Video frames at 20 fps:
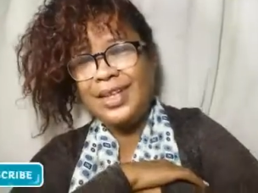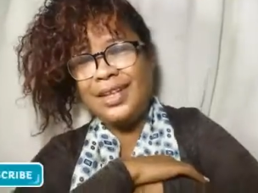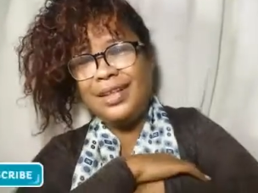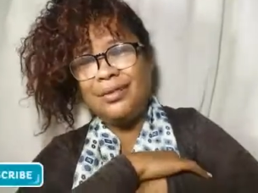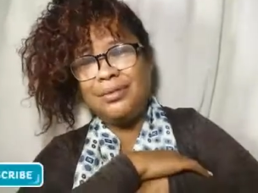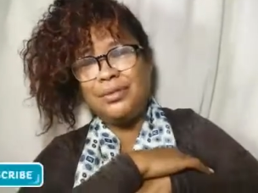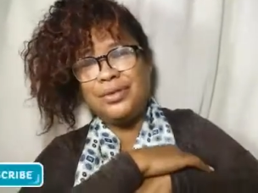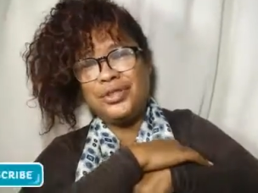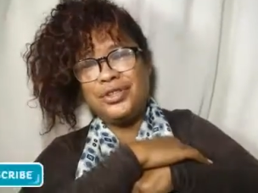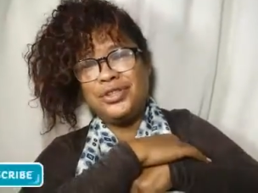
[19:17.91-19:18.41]

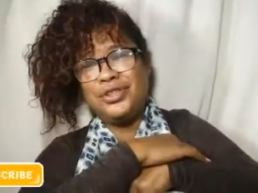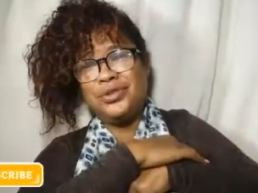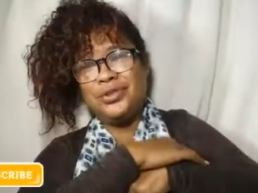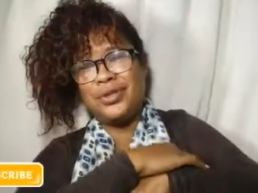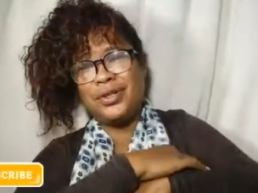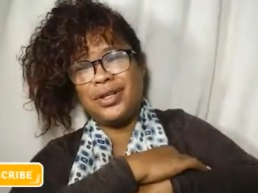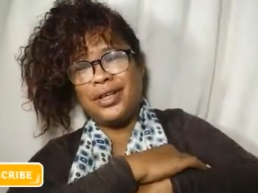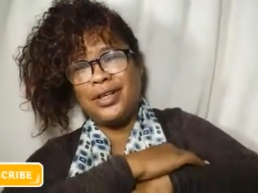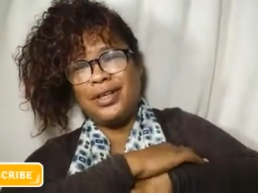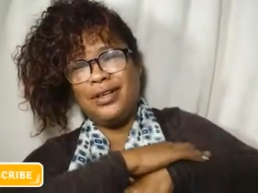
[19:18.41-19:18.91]
It was
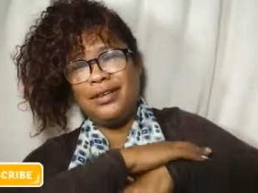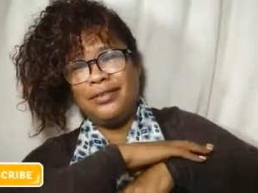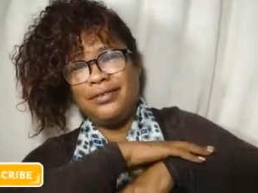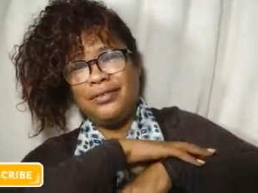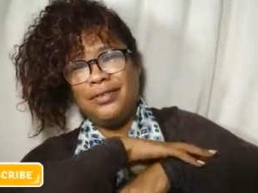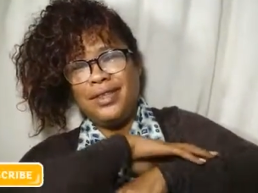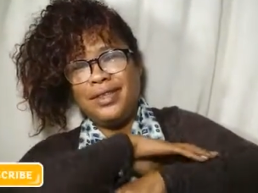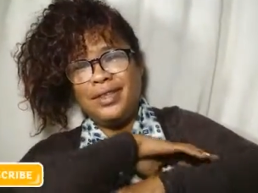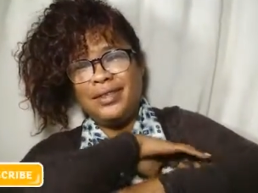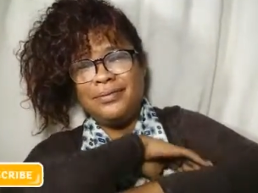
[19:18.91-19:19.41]

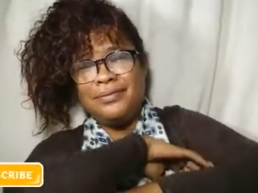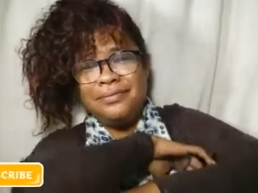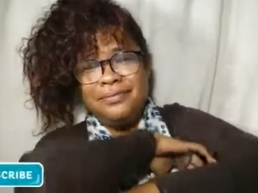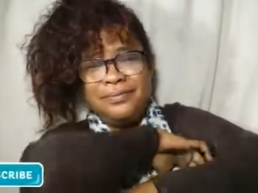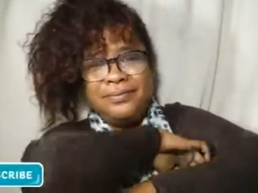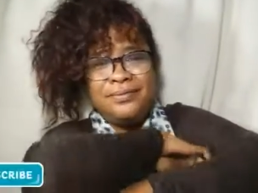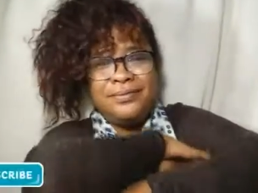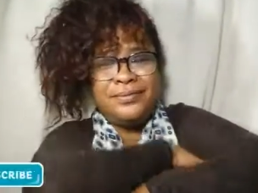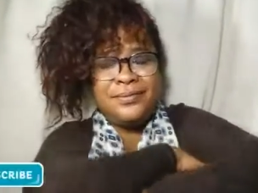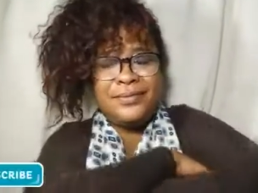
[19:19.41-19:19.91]
short-lived
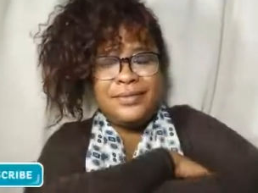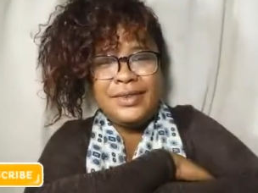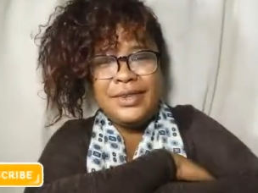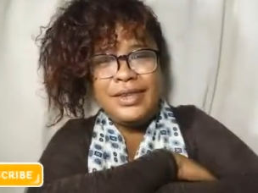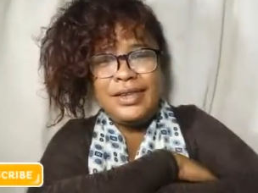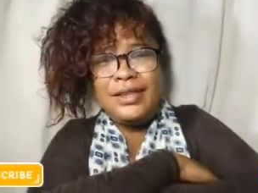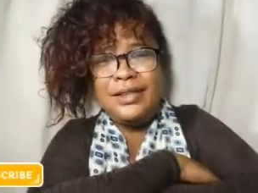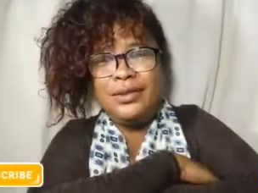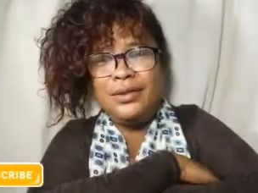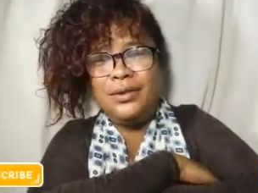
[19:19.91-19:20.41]

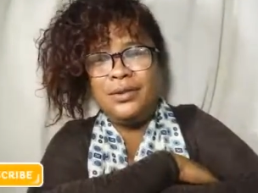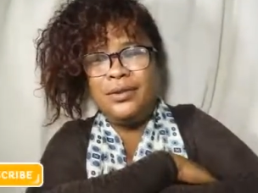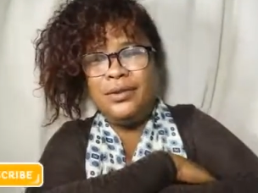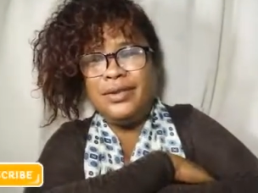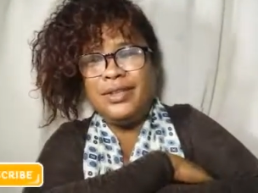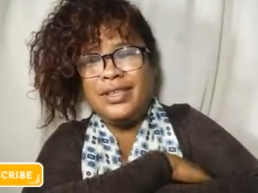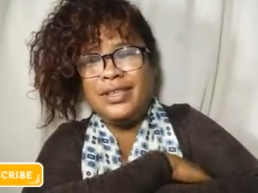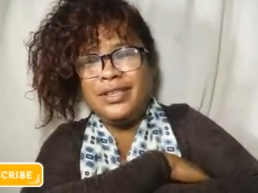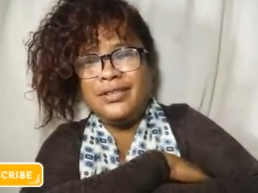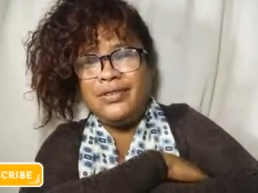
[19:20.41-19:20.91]

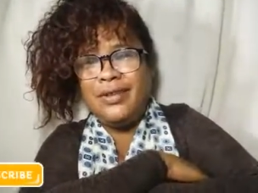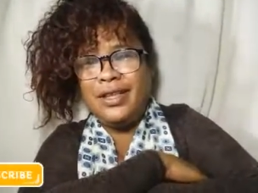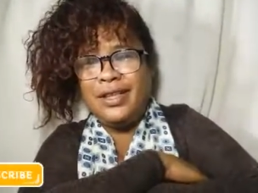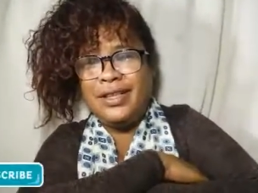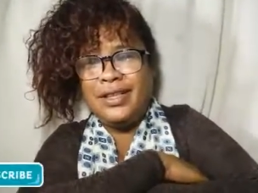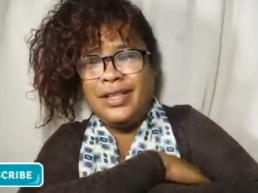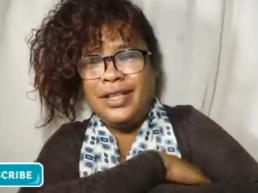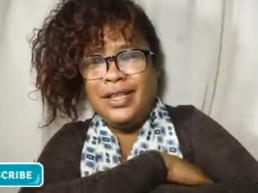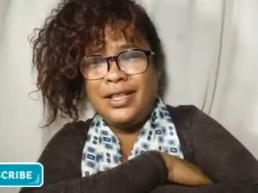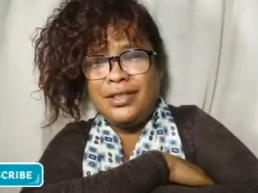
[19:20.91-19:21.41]
all this
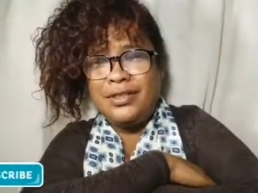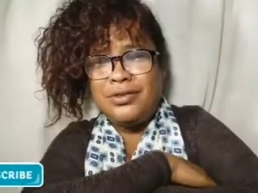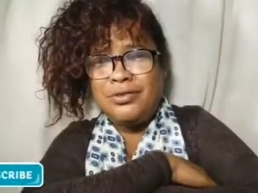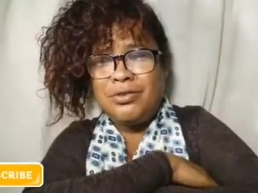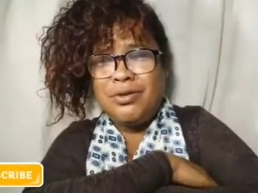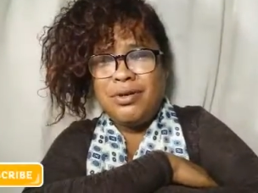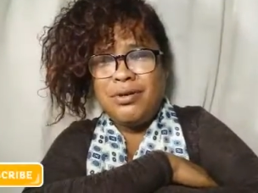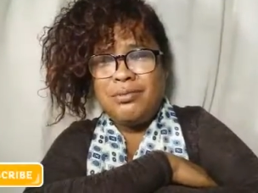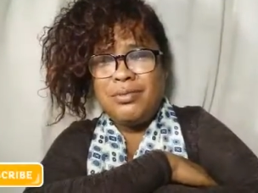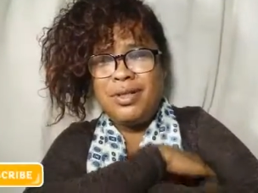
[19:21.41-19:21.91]
venting and
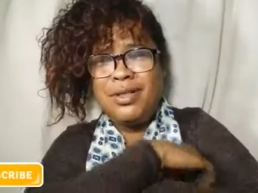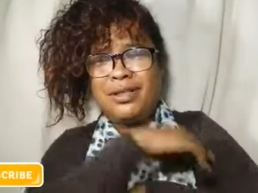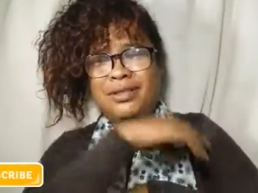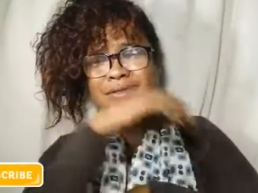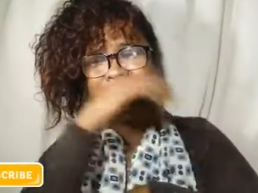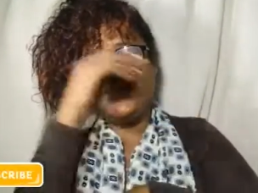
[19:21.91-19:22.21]
drama.